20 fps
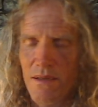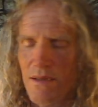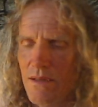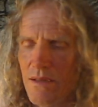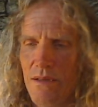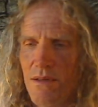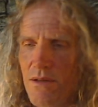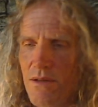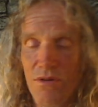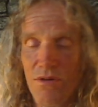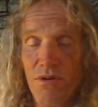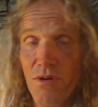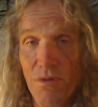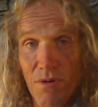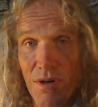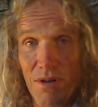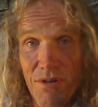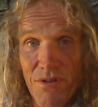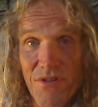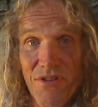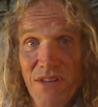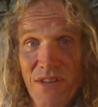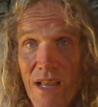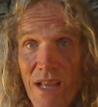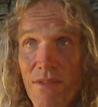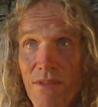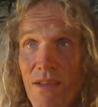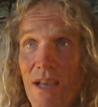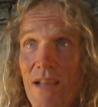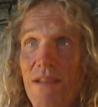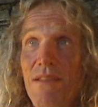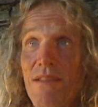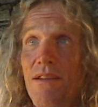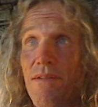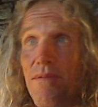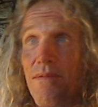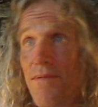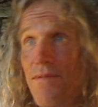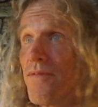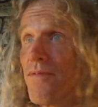And you don't understand that,
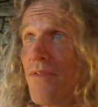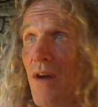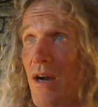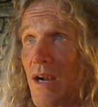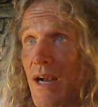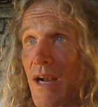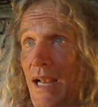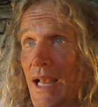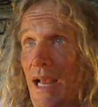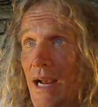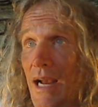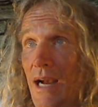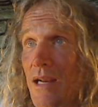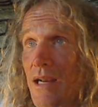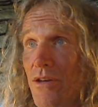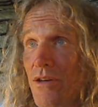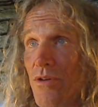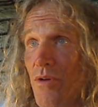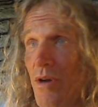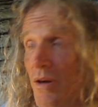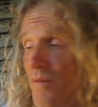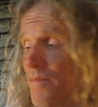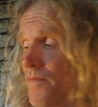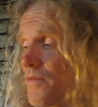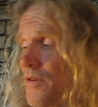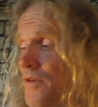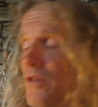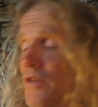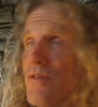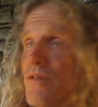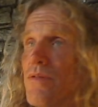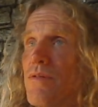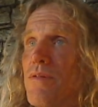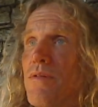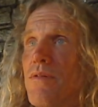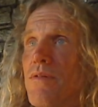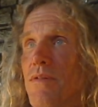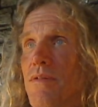then fuck, I got no help for you.